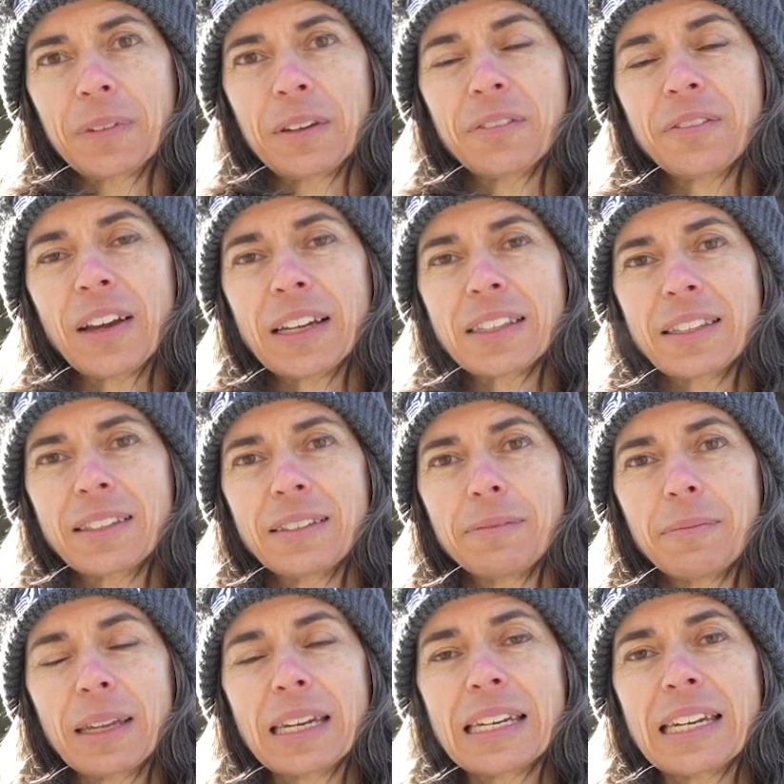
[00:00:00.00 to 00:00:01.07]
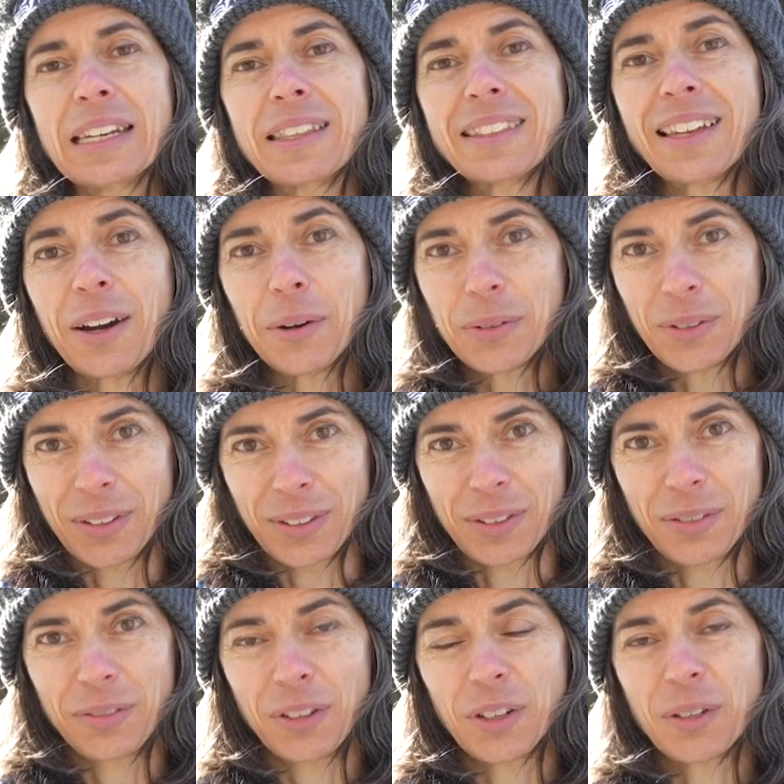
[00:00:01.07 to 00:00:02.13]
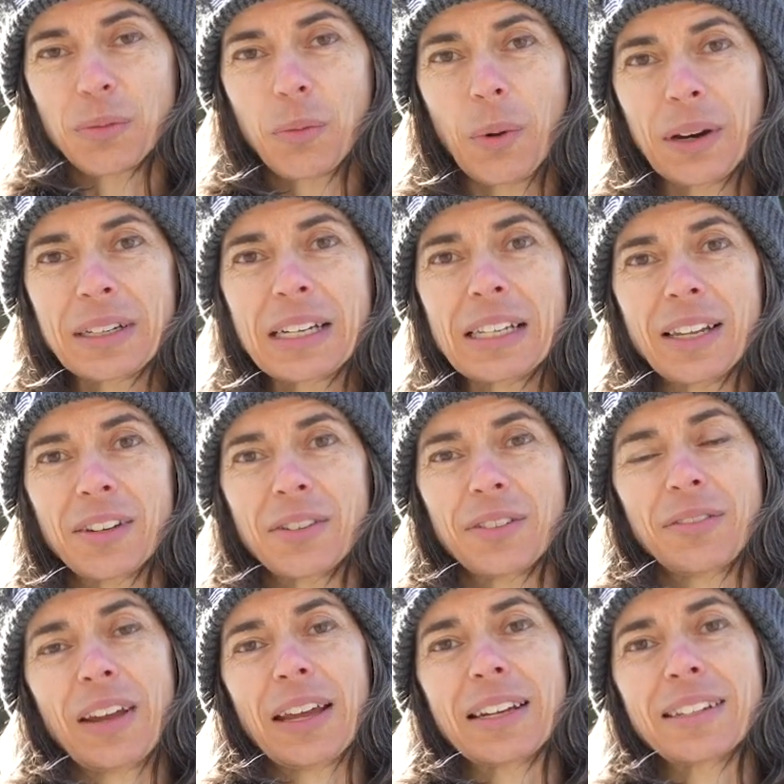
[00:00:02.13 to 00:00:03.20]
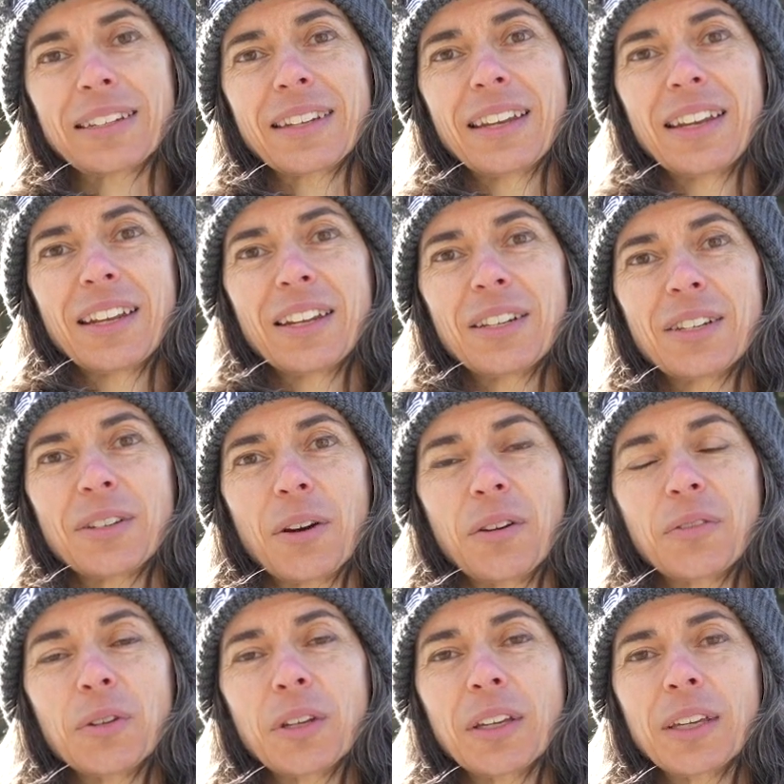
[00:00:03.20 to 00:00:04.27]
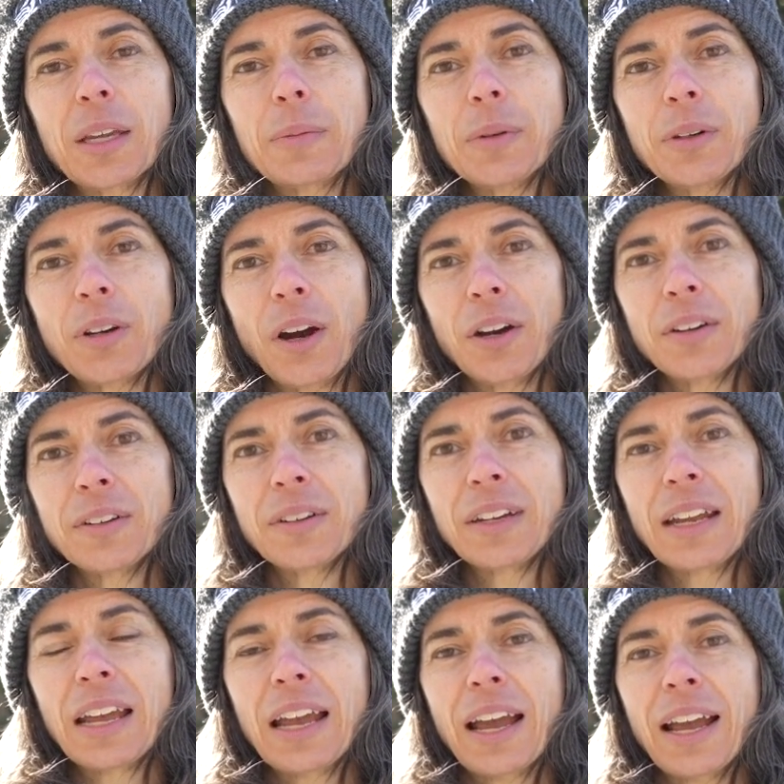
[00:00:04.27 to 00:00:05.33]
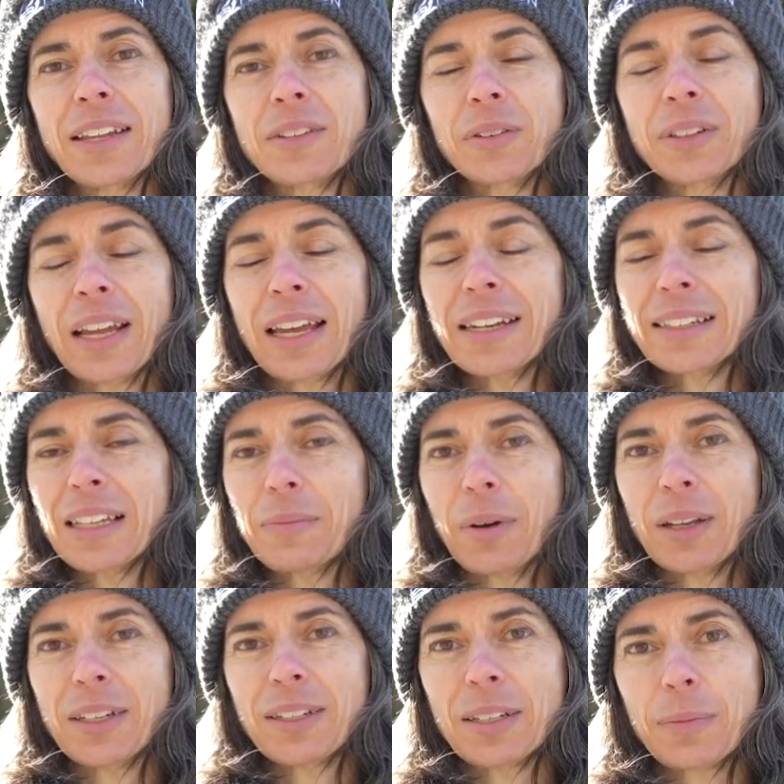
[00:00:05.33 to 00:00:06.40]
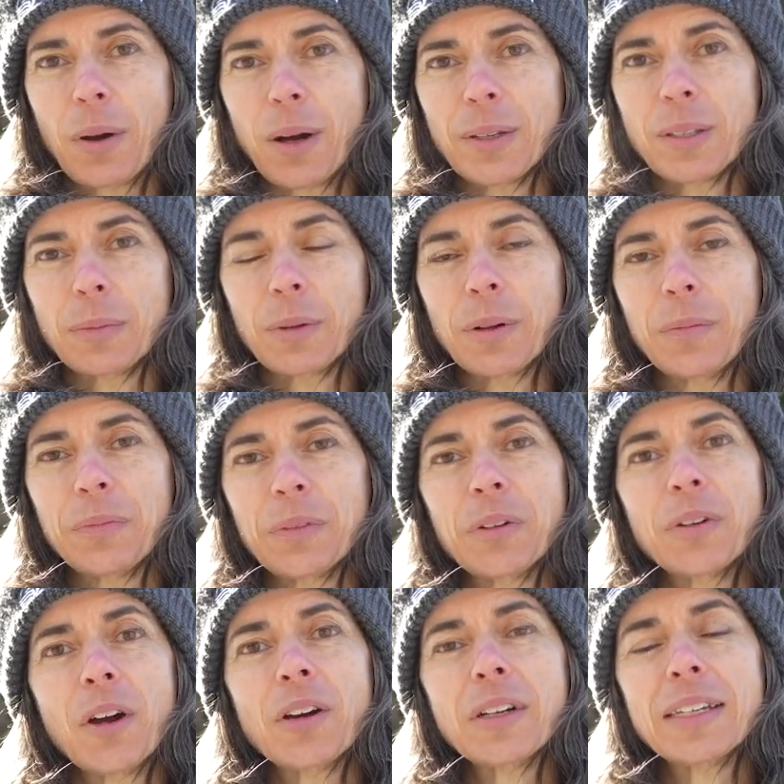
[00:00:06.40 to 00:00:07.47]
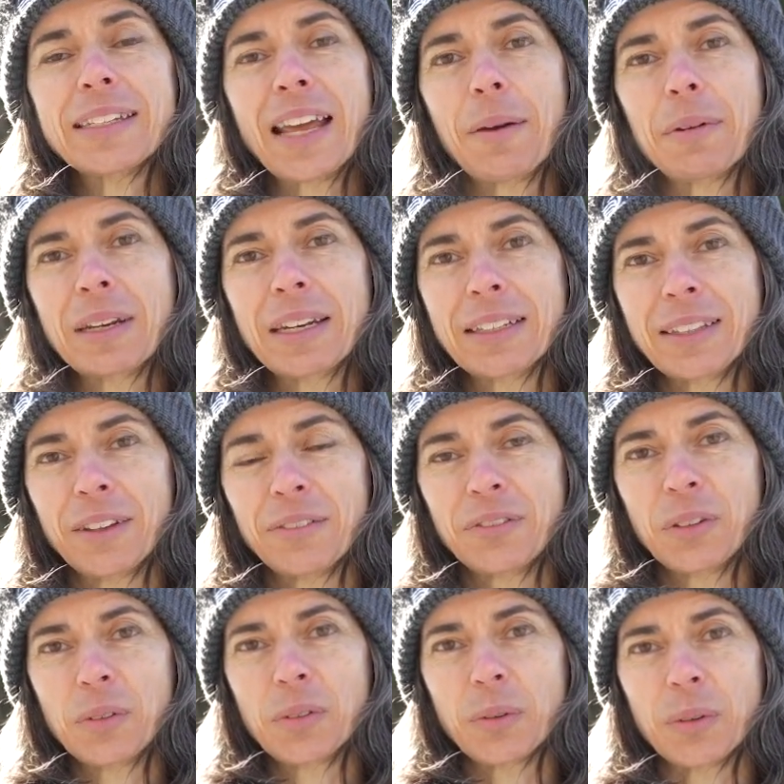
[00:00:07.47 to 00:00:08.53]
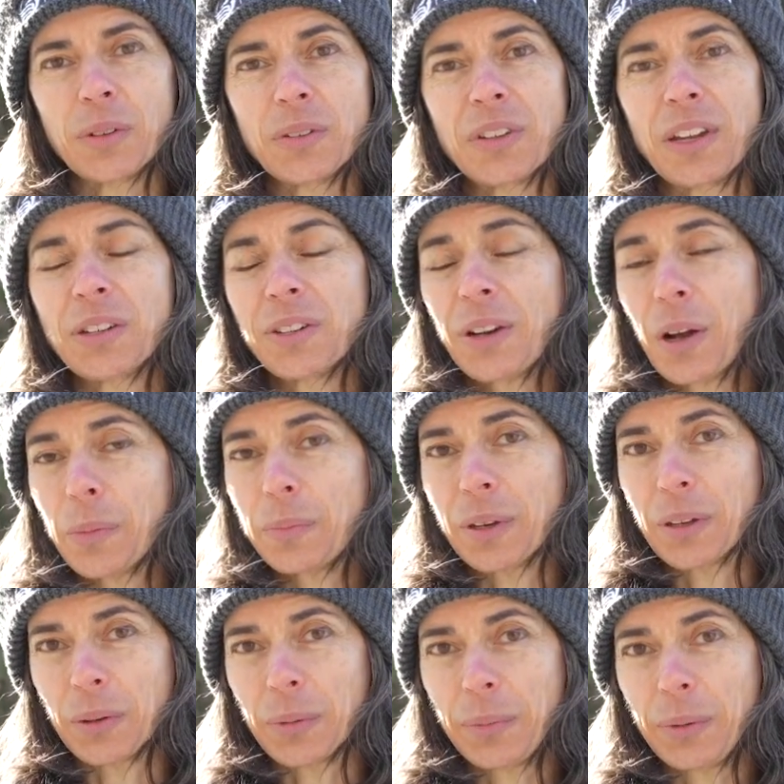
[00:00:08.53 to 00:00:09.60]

In fact, many need thousands for just one clutch of eggs. So if you can keep your garden as organically minded as possible, you're not contaminating that food source and you're helping your